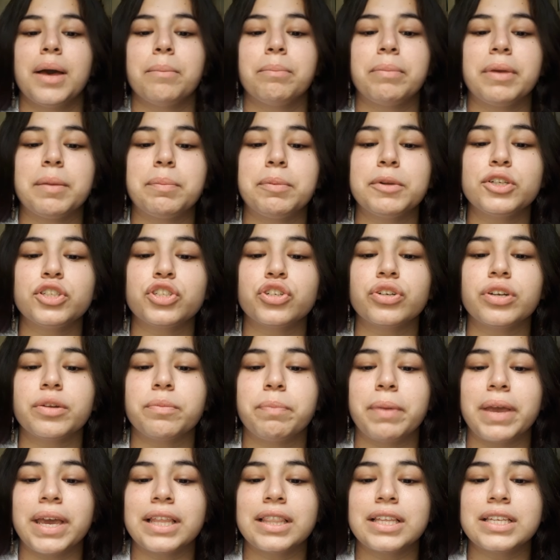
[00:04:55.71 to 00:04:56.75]
People should
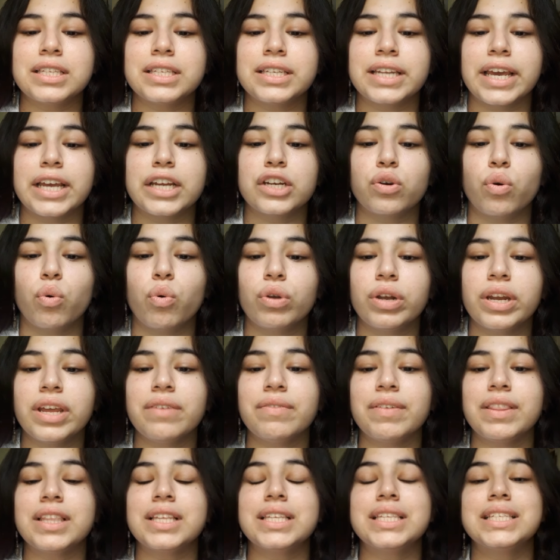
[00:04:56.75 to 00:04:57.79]
obey the state only
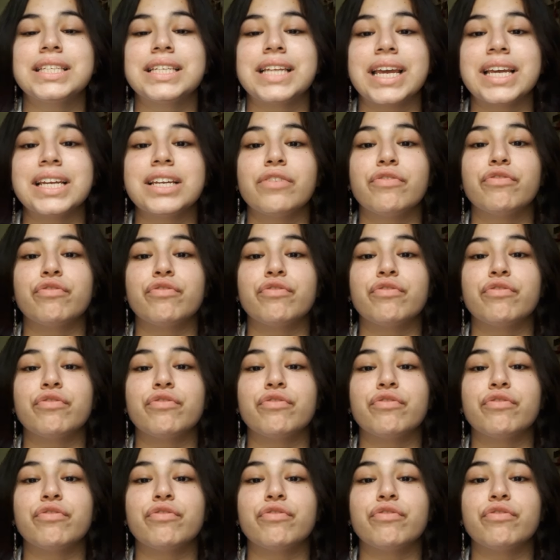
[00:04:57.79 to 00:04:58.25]
when the state